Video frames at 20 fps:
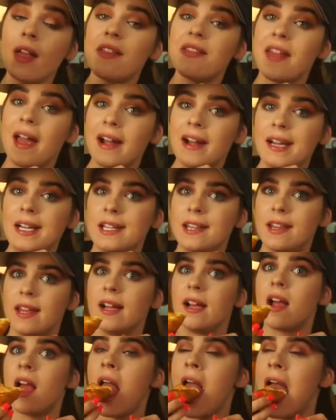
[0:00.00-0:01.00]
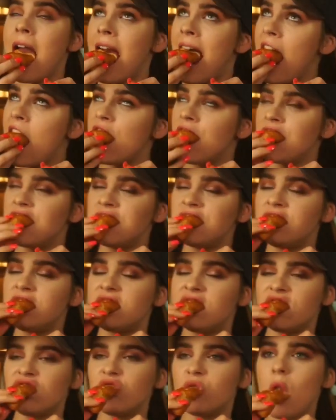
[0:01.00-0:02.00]
That kind of thing.
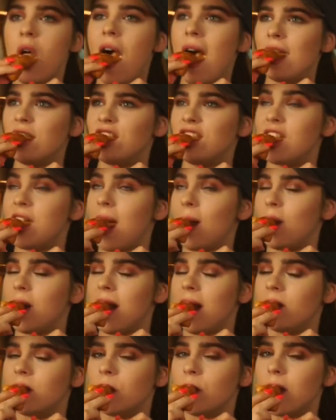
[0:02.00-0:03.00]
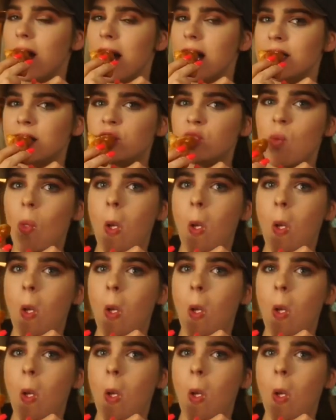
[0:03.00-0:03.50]
I was like, yeah, whatever, okay.